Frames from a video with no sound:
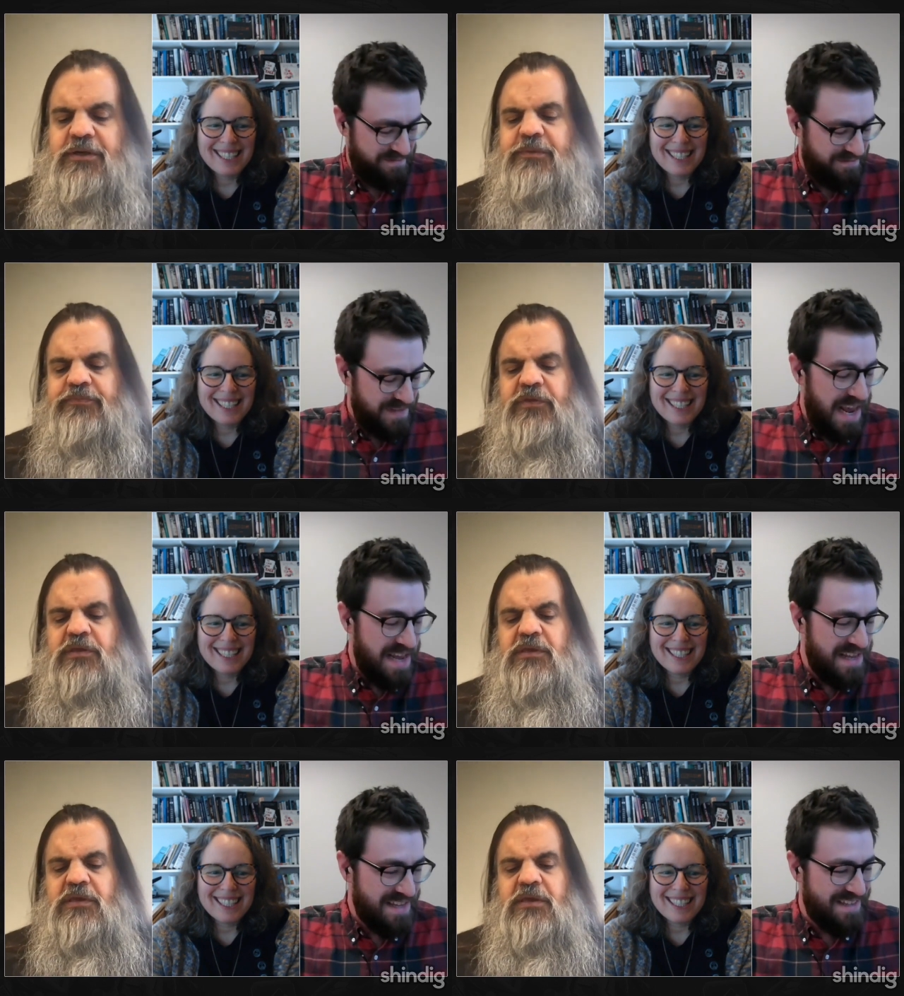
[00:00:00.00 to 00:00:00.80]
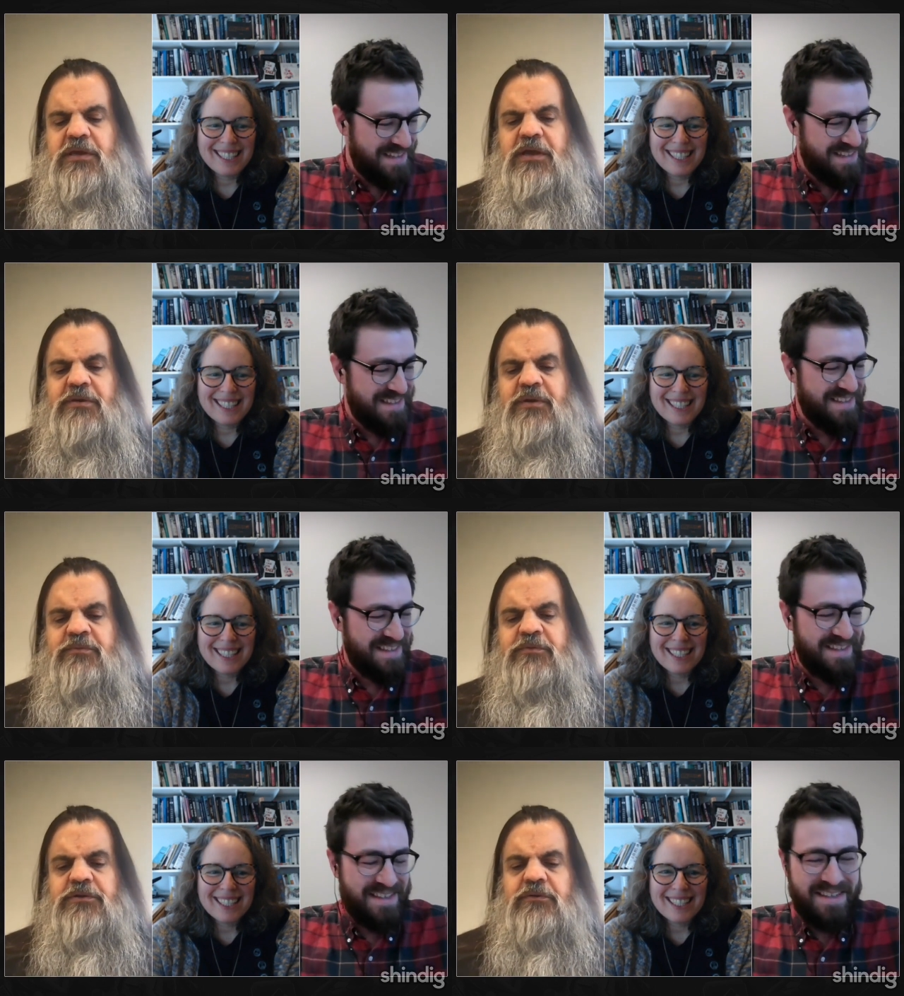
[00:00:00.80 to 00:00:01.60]
Speaker 1: Um, I,
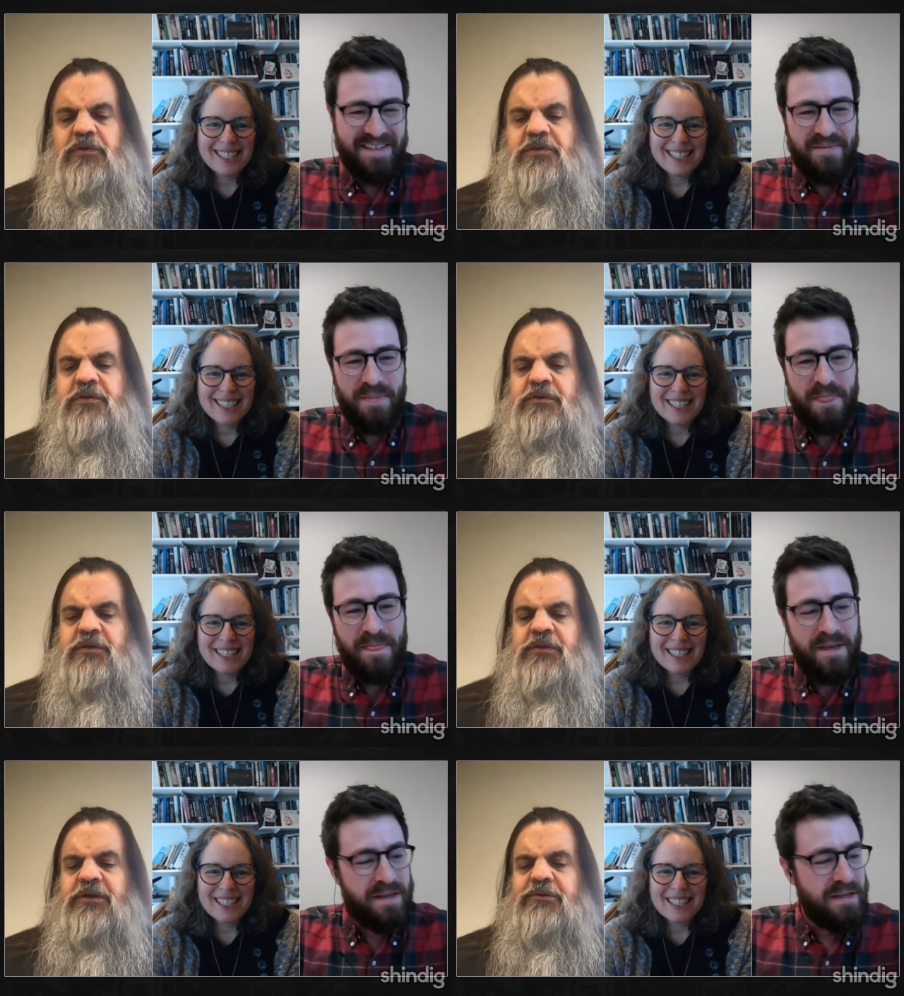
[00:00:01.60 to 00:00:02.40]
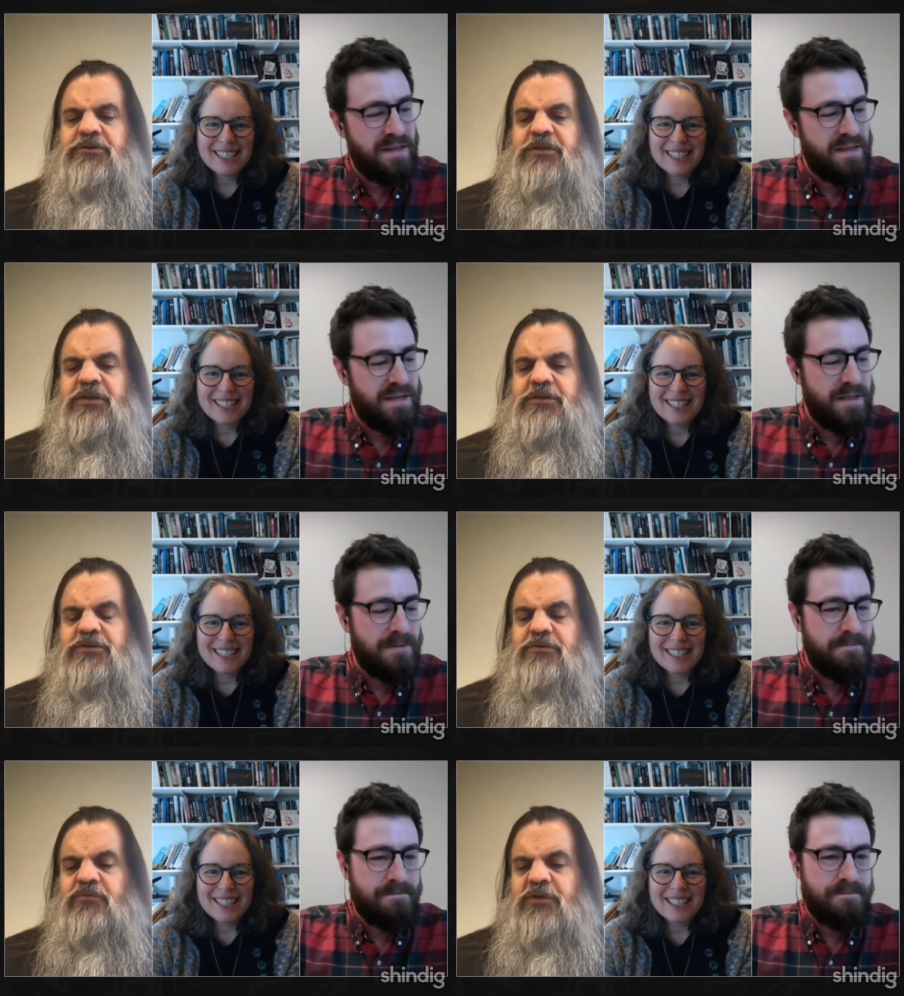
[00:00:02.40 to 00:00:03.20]
I'm curious. In, in higher
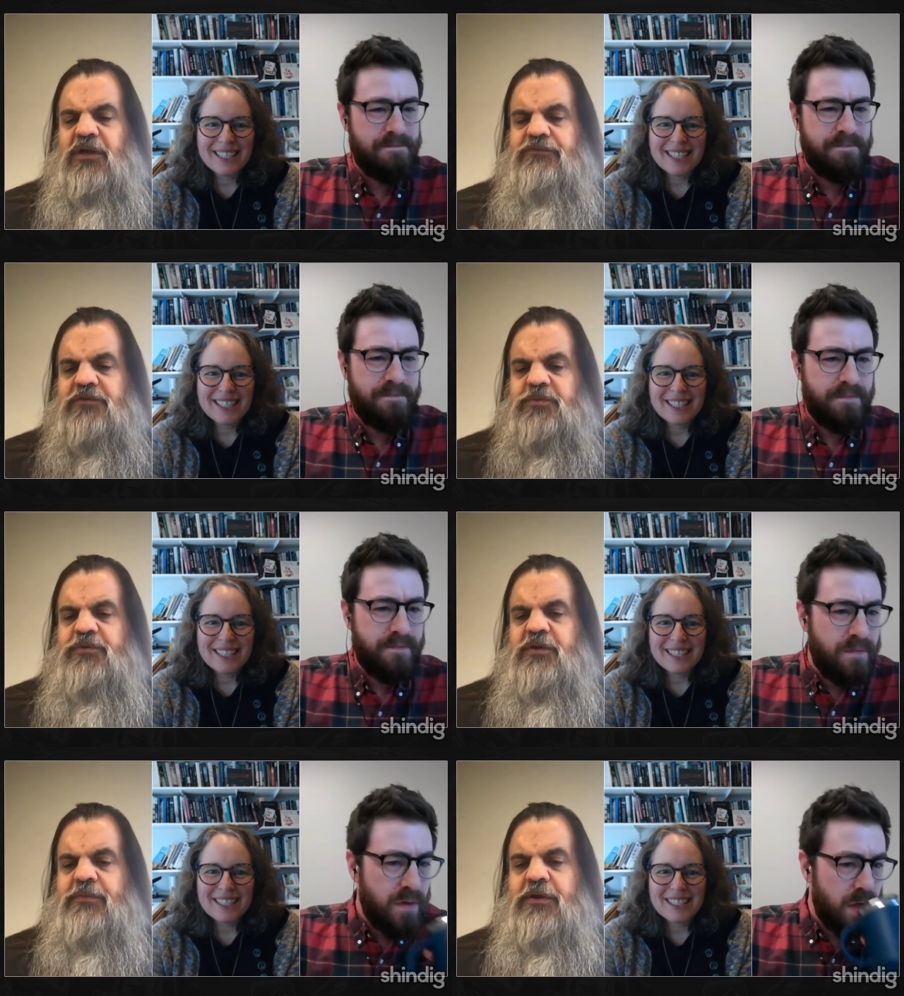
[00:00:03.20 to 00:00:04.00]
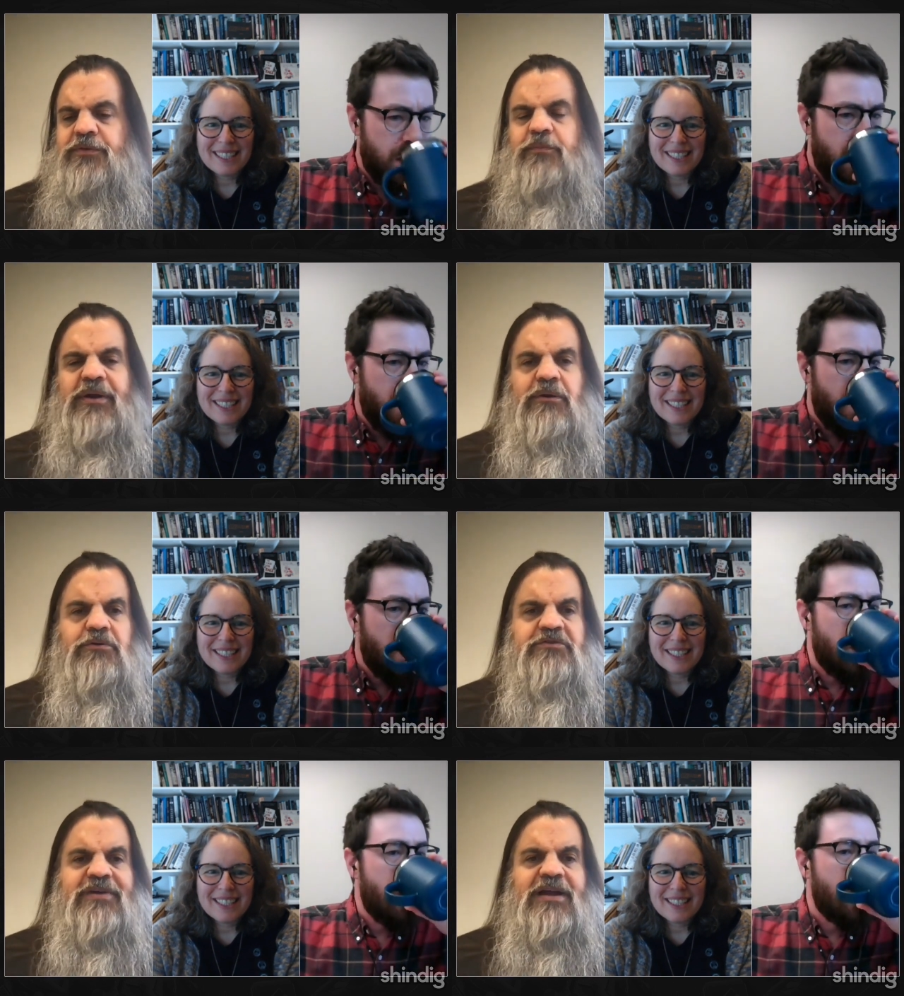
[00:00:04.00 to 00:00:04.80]
education, we often speak about the
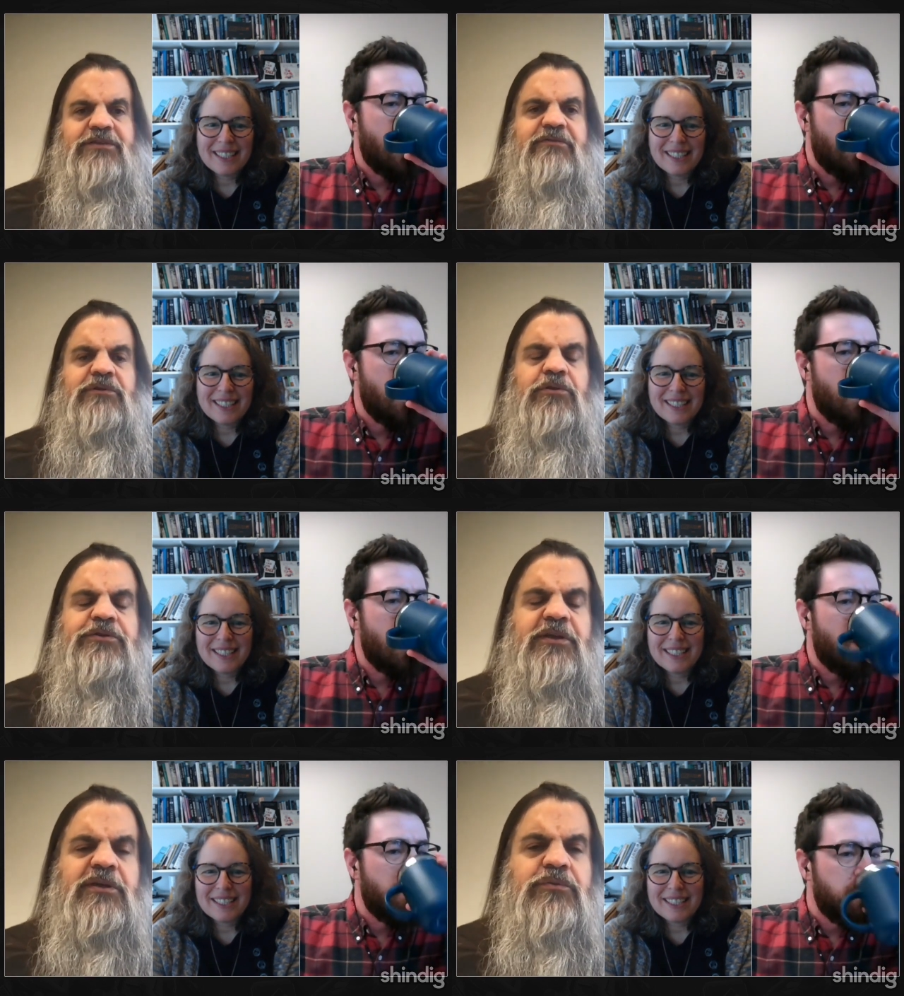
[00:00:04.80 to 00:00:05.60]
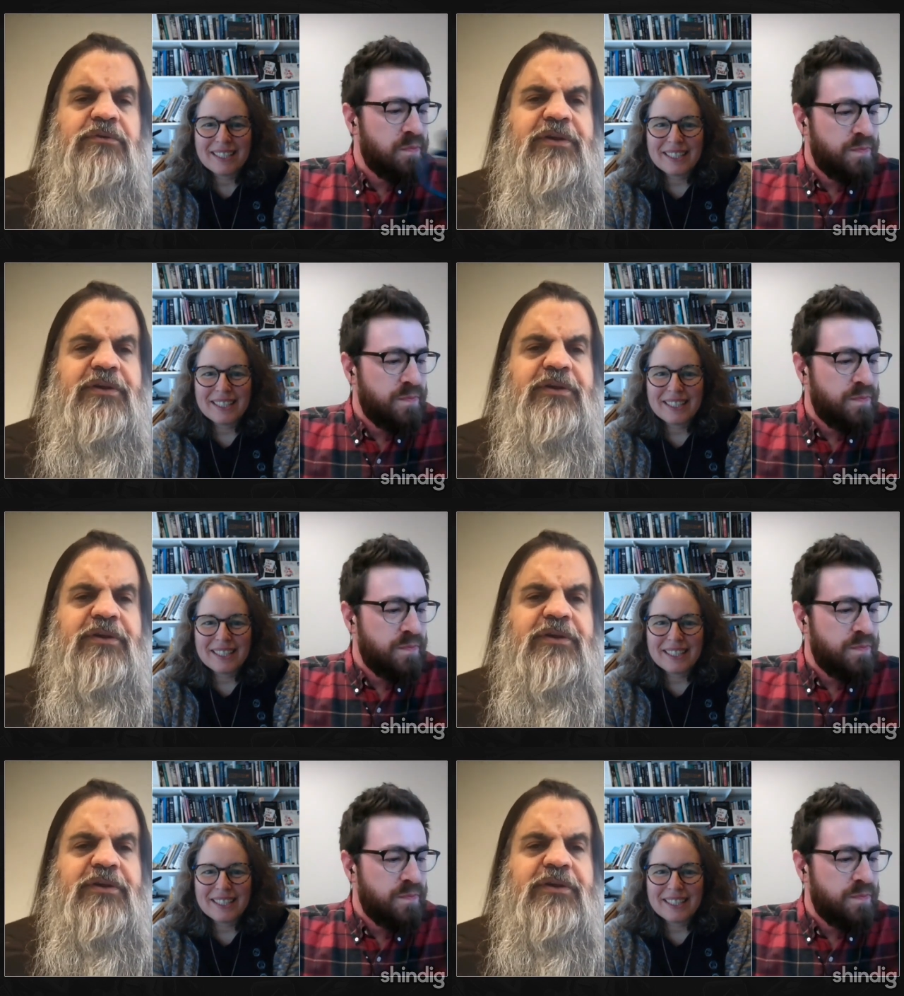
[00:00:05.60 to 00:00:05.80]
powers of active learning, and we've